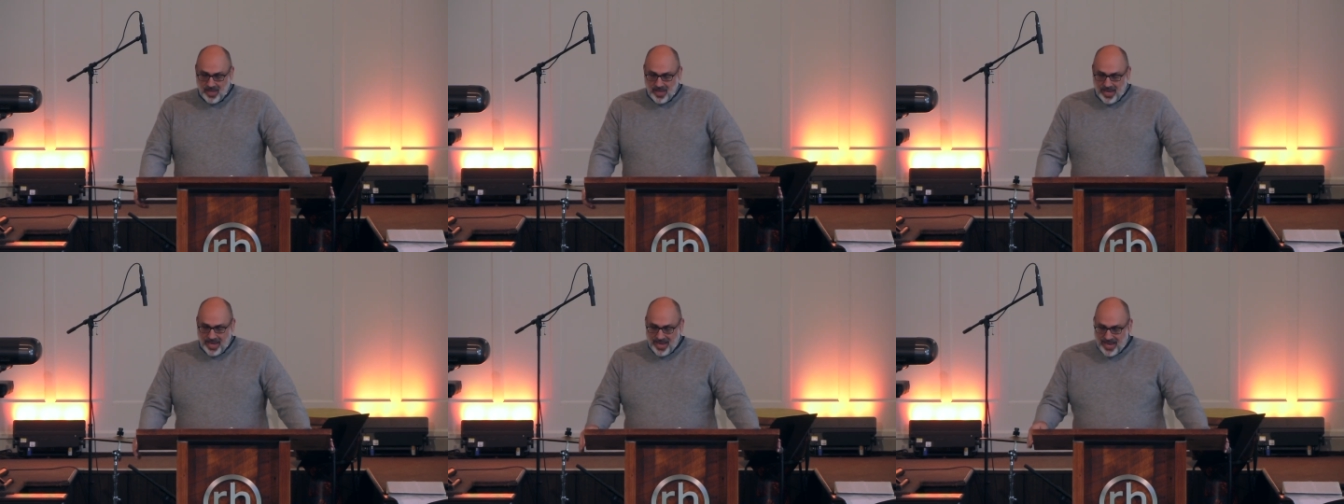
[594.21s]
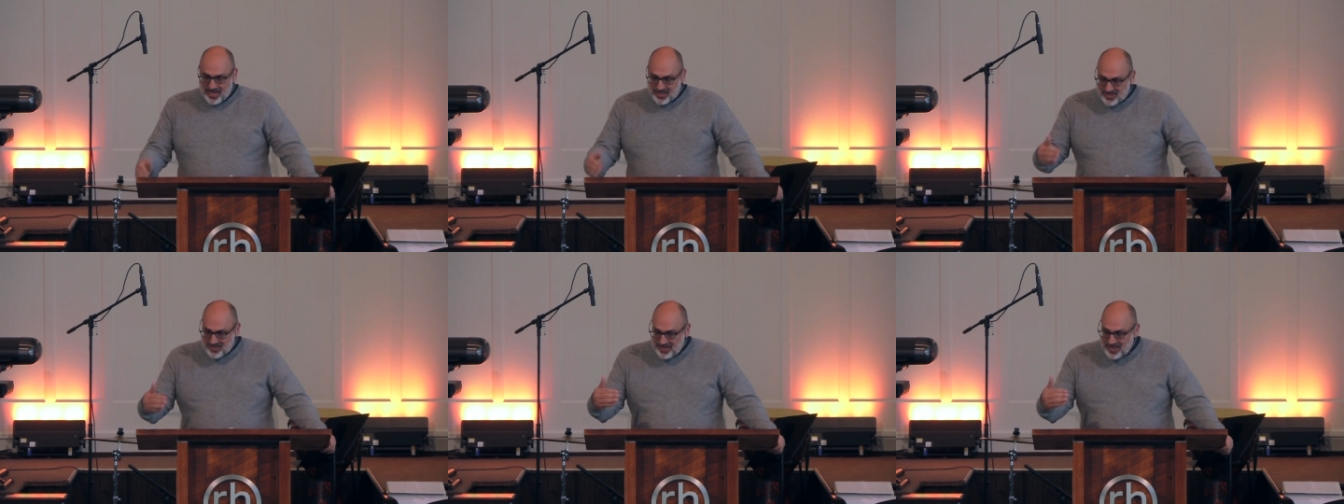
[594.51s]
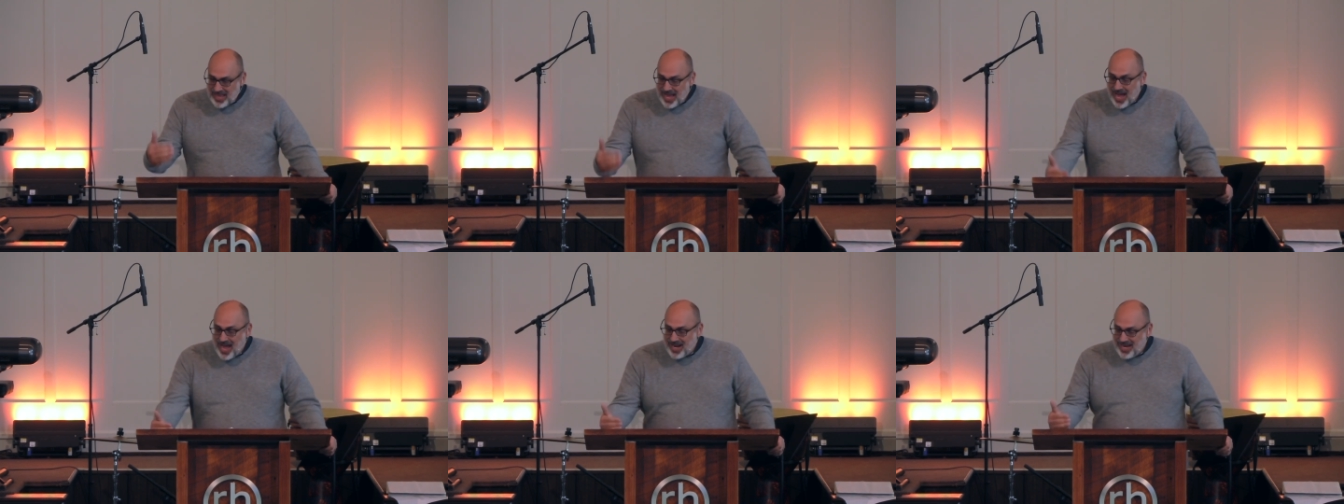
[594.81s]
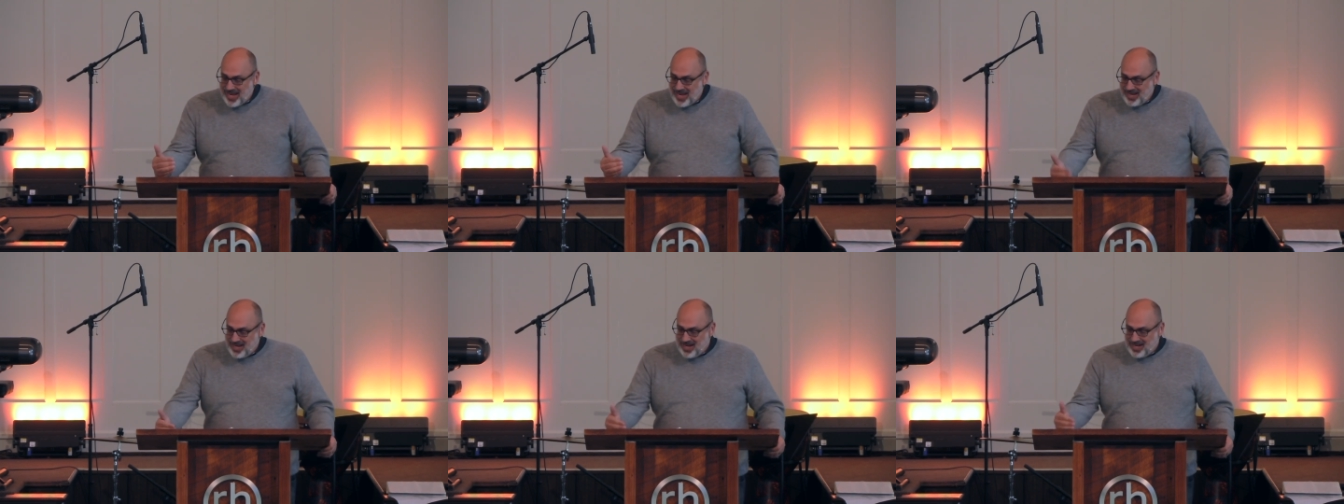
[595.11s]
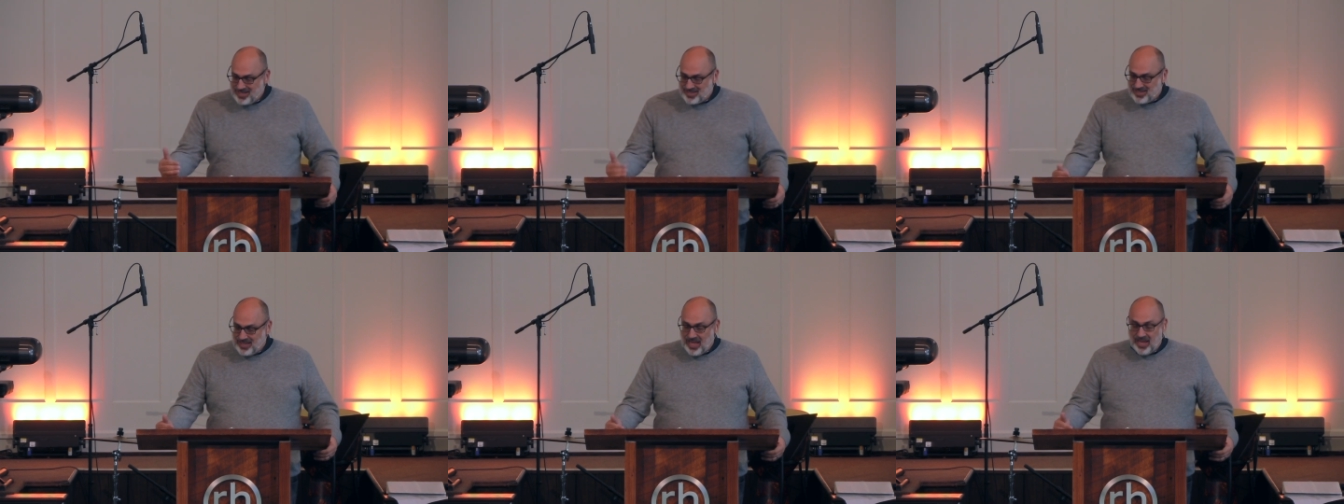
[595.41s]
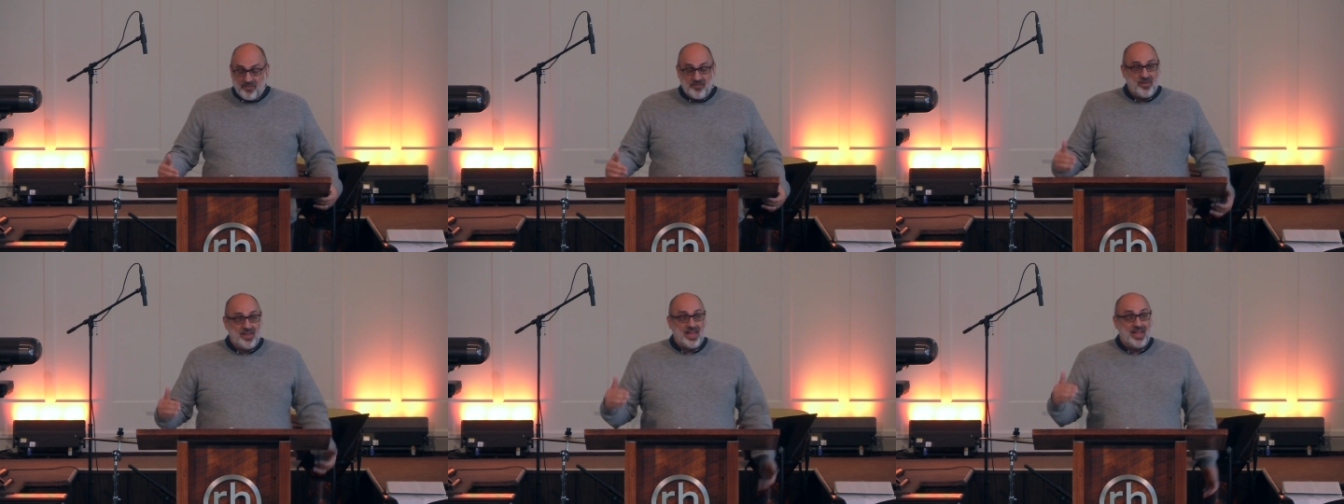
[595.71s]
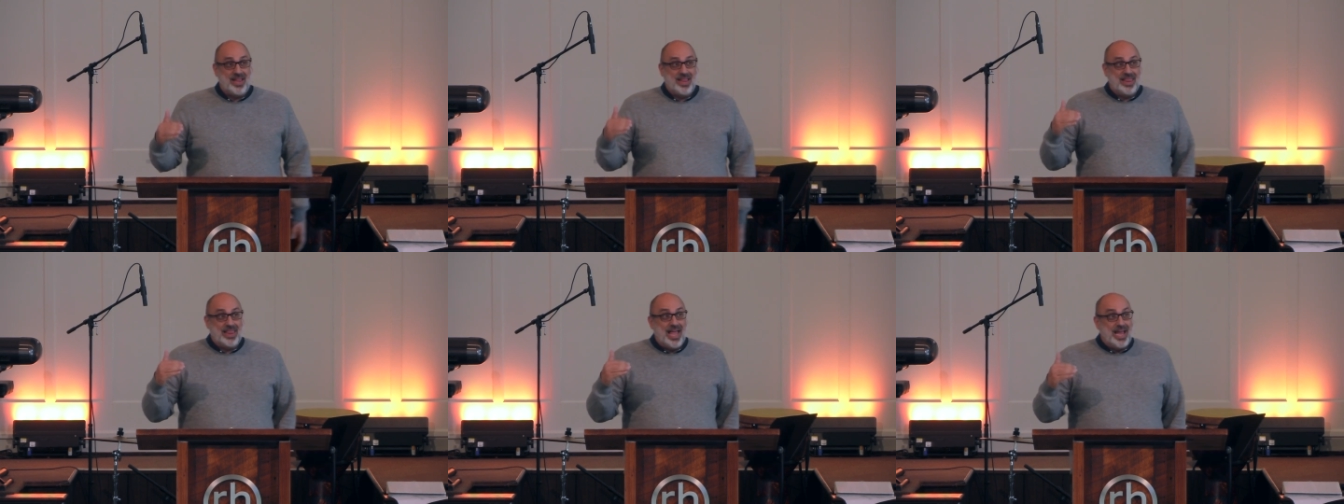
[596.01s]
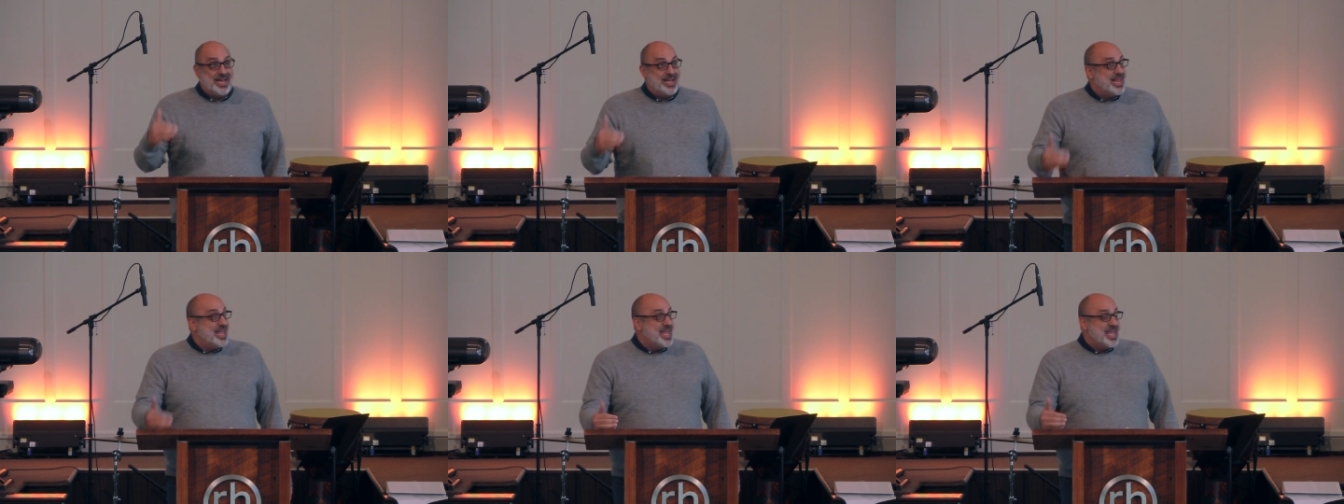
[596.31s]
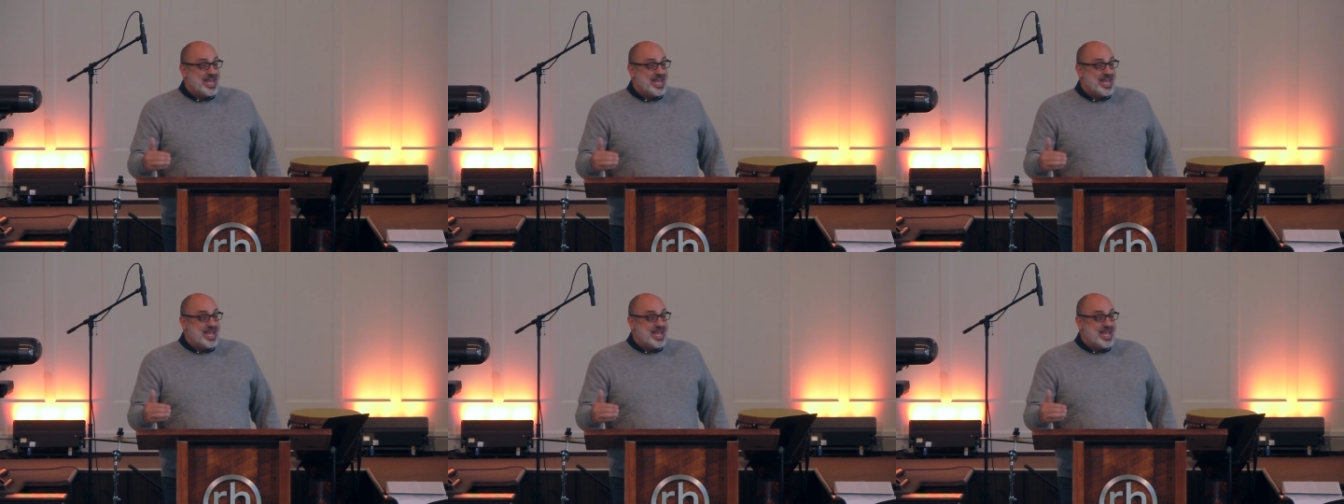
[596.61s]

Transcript: He has not hidden His life light,